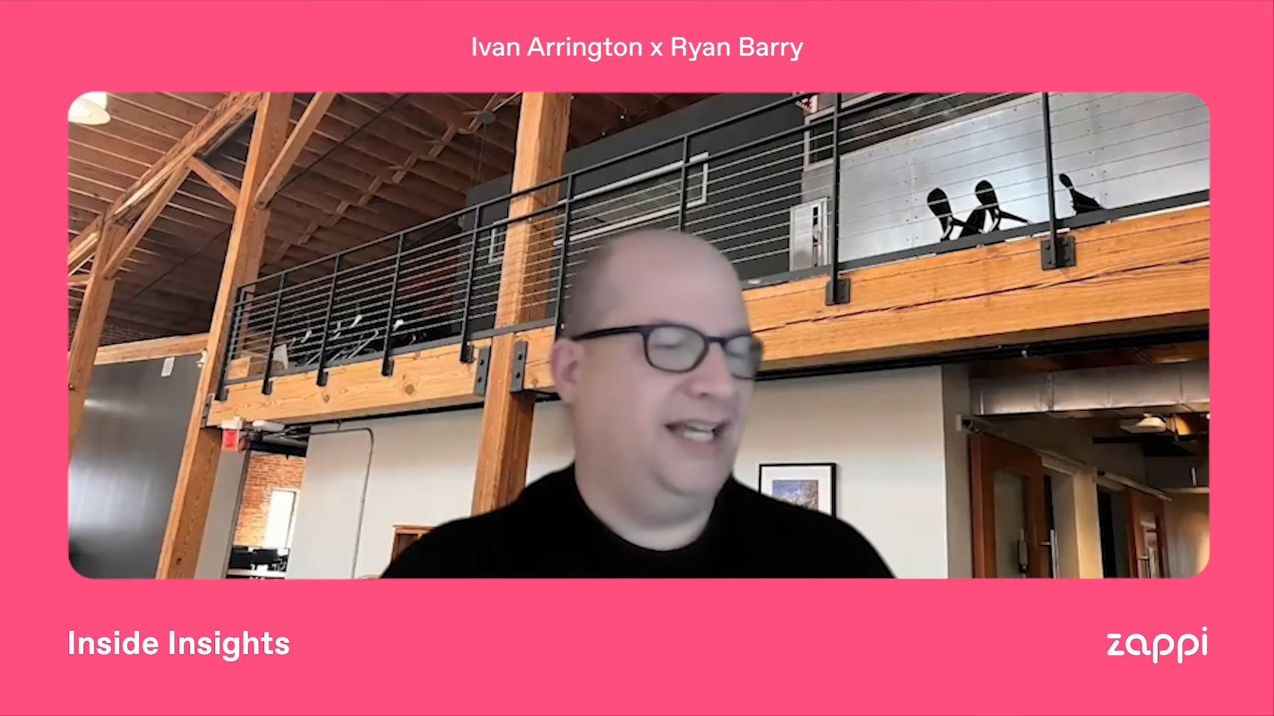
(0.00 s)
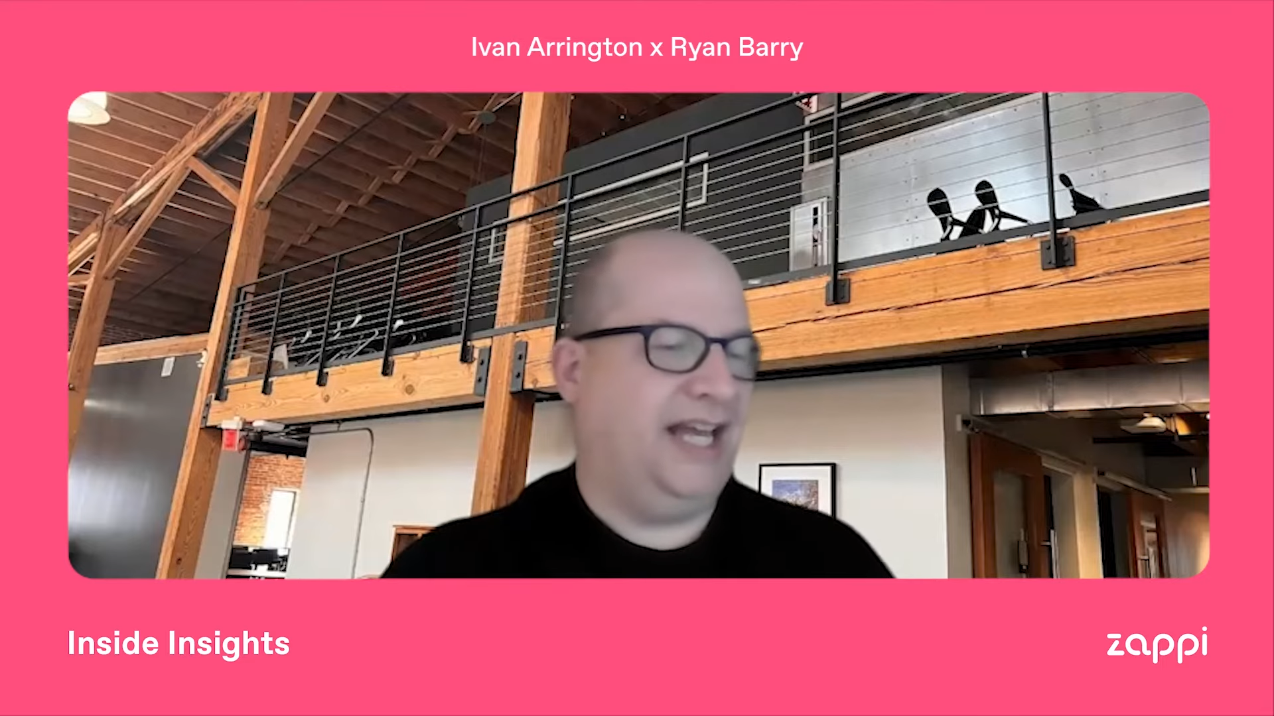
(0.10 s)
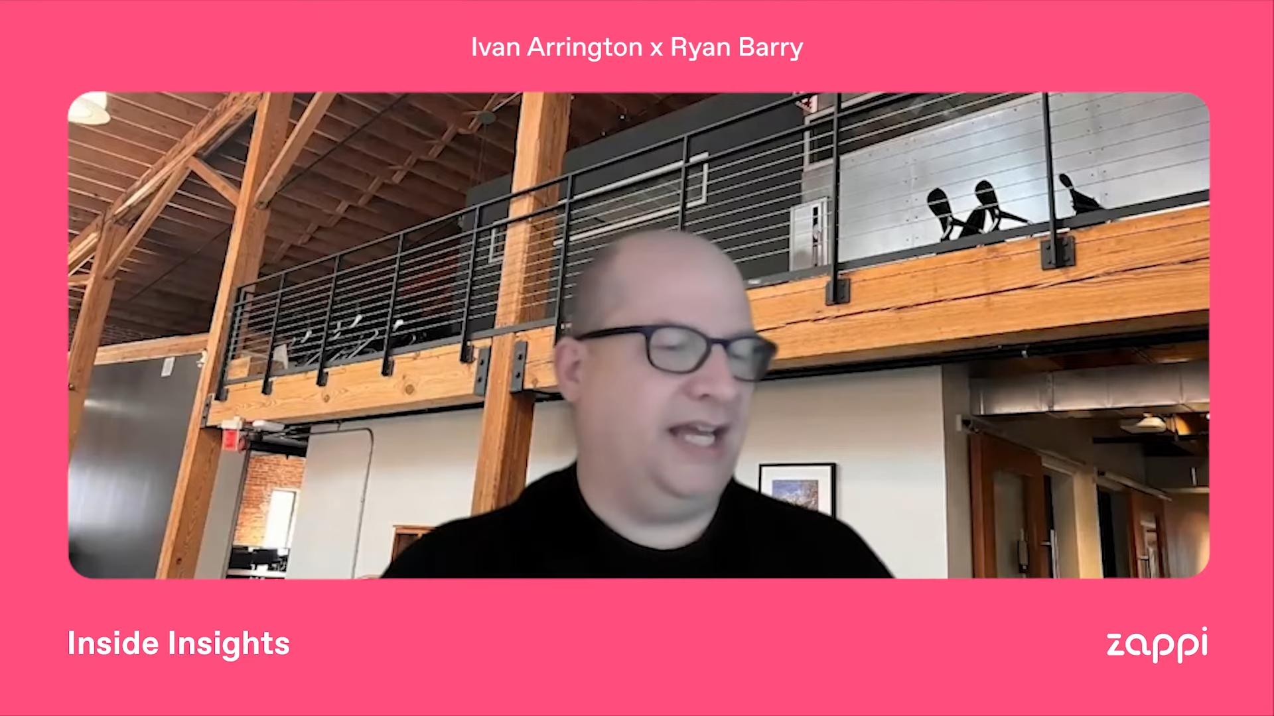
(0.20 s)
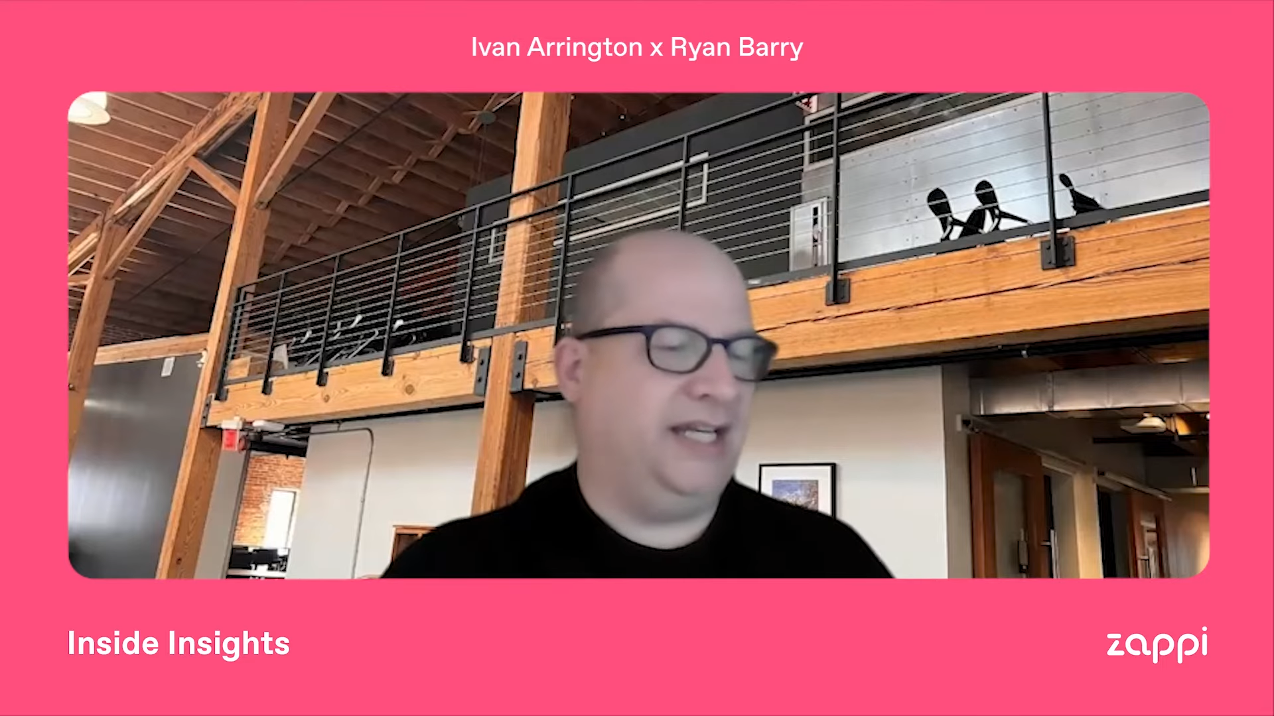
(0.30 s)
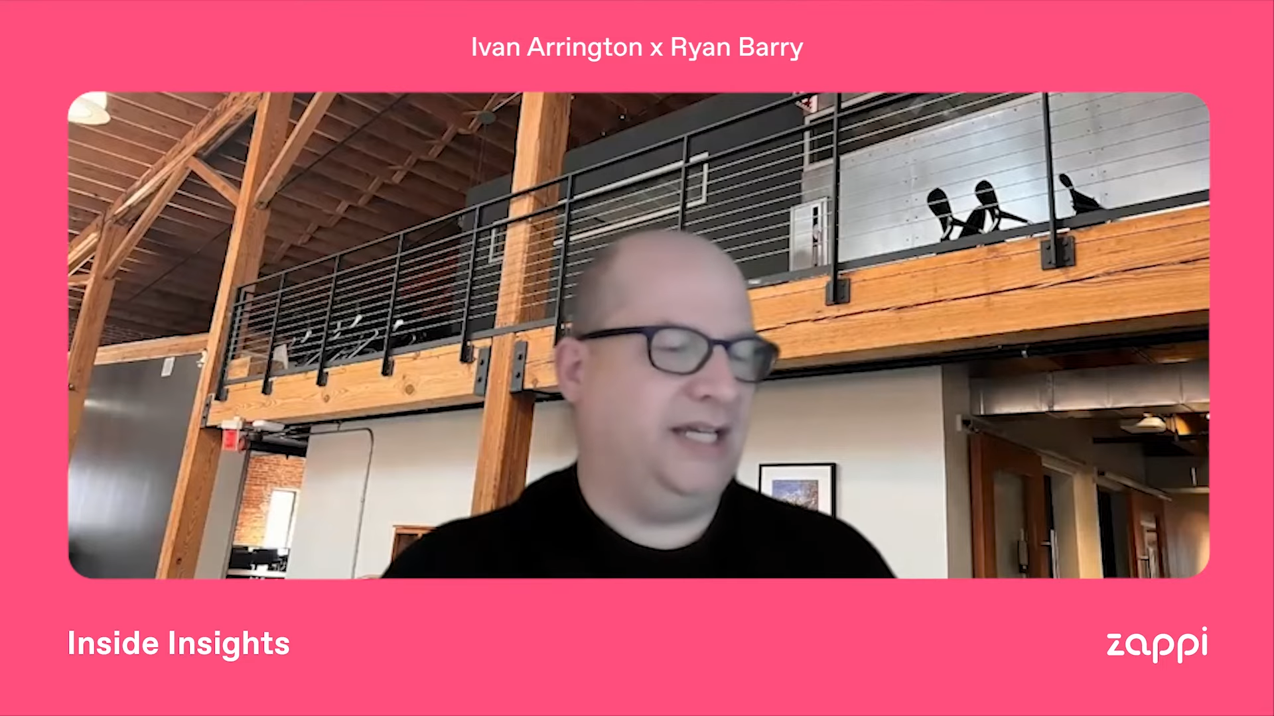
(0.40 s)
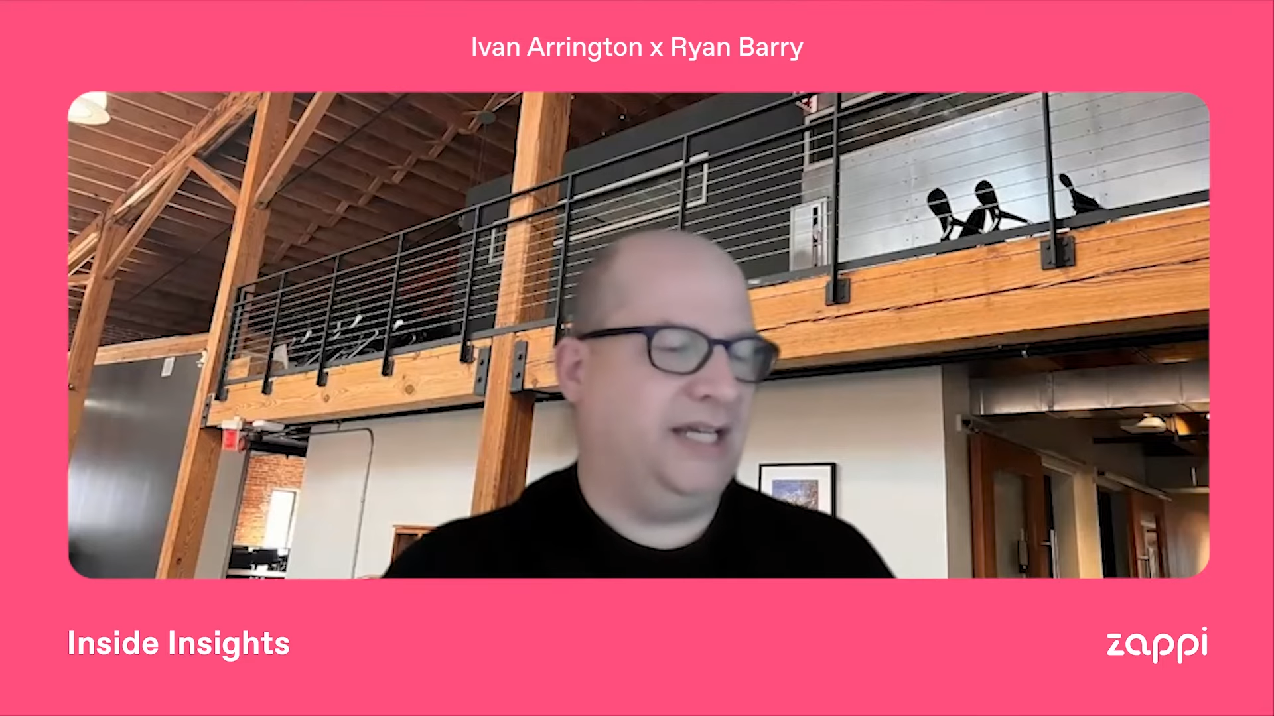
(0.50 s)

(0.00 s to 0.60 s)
And